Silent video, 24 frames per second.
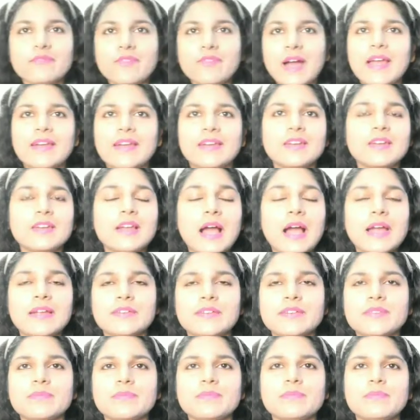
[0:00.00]
final
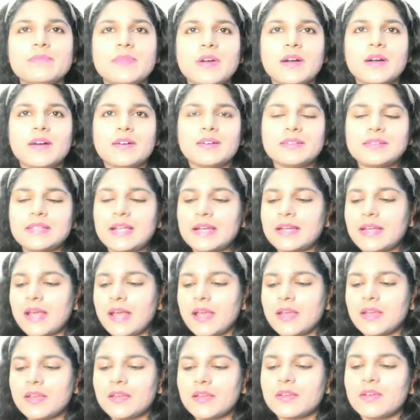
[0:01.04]
item uh, that
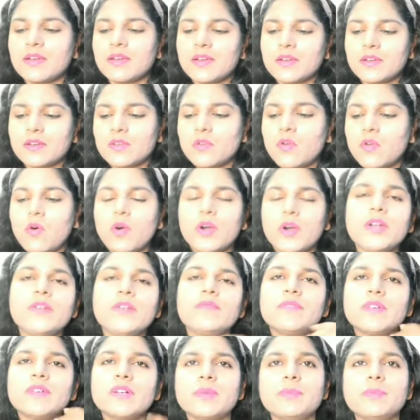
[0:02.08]
I got
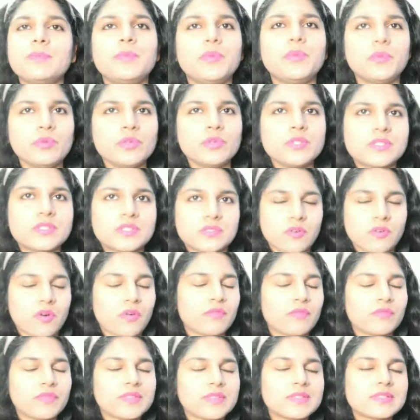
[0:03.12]
were boots
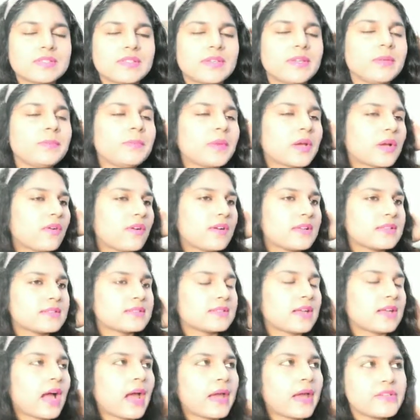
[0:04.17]
obviously
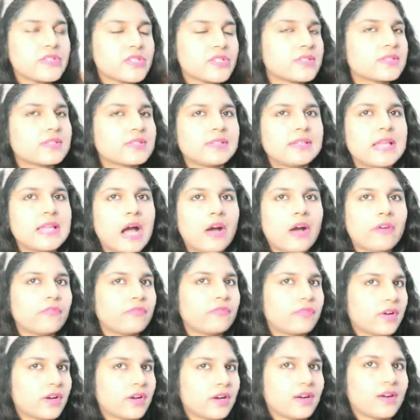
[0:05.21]
because I just
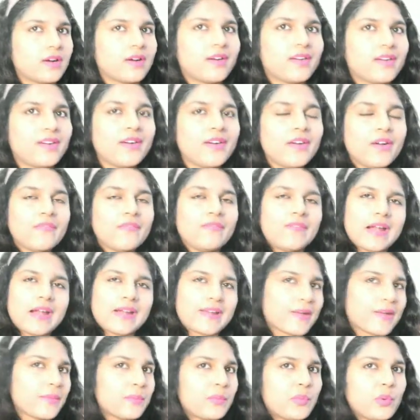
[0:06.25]
love uh,
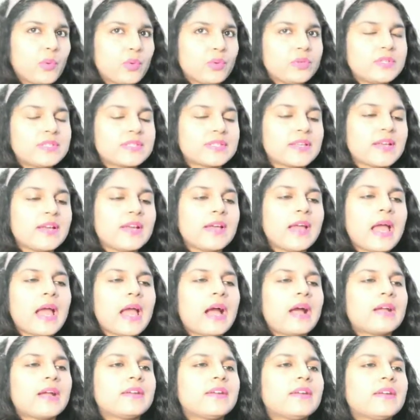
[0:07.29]
wearing boots
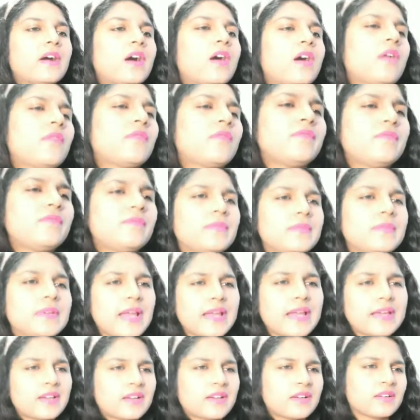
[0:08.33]
and um,
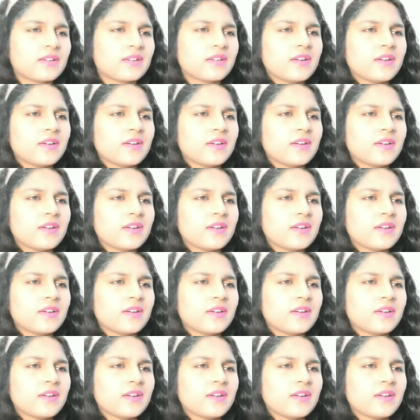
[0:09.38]
like